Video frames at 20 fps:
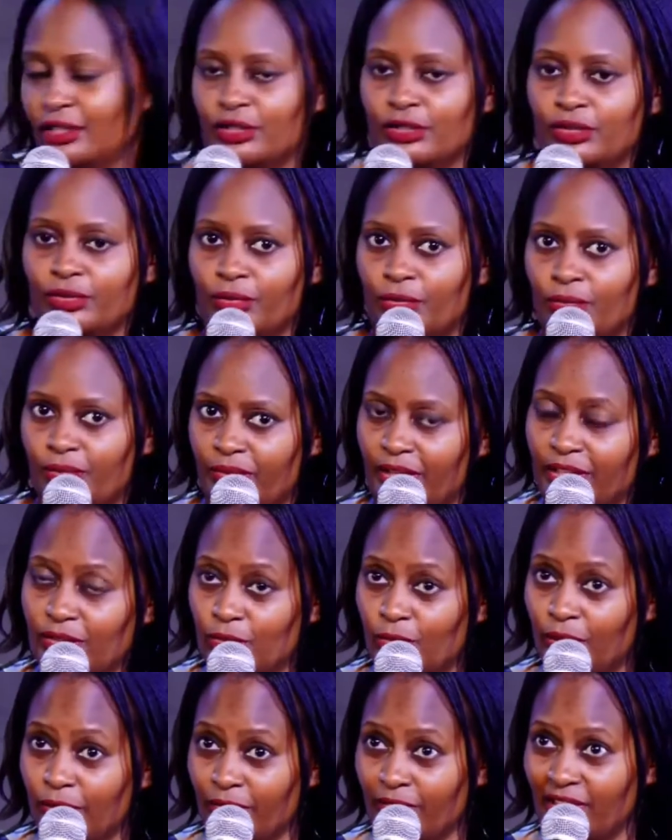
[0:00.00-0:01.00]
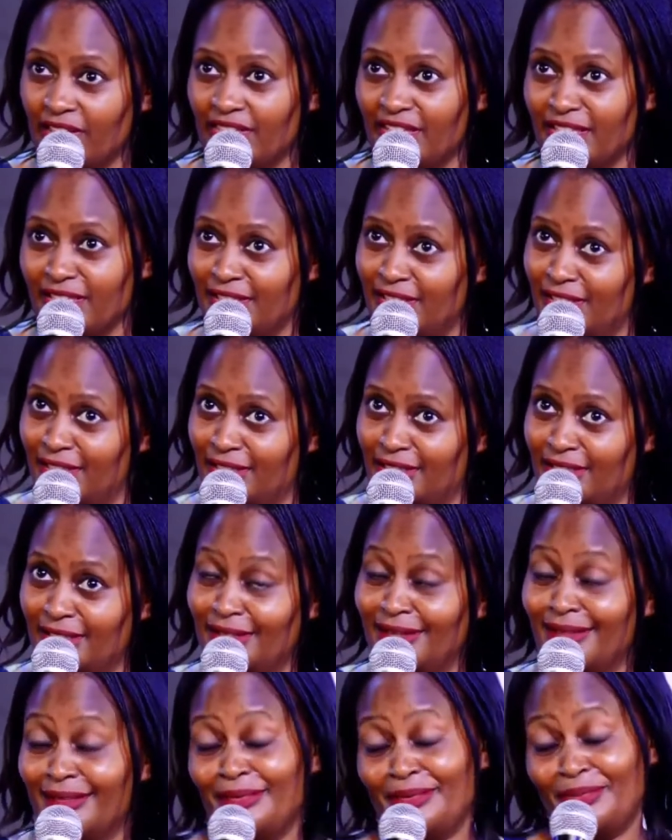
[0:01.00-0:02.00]
So that's one of the things is,
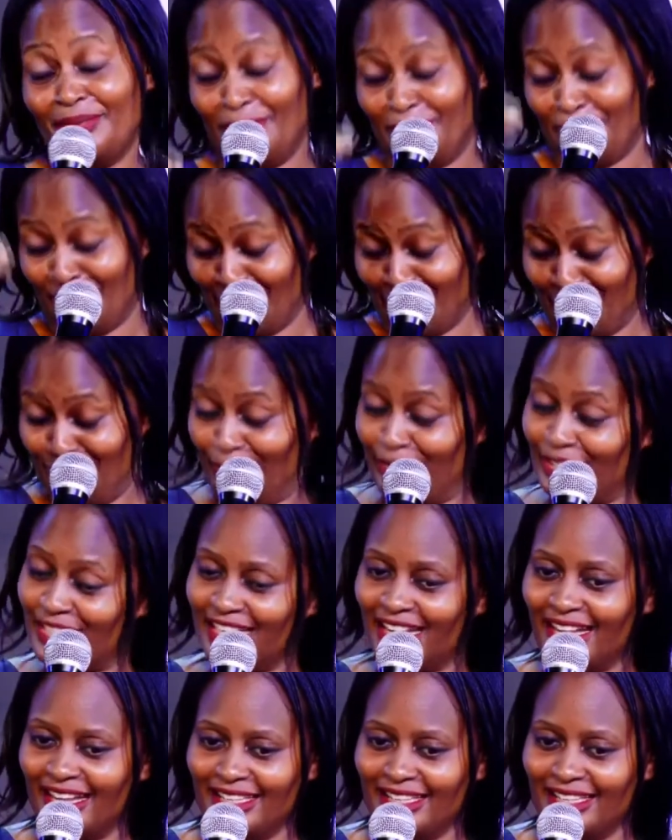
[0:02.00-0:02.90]
in the future,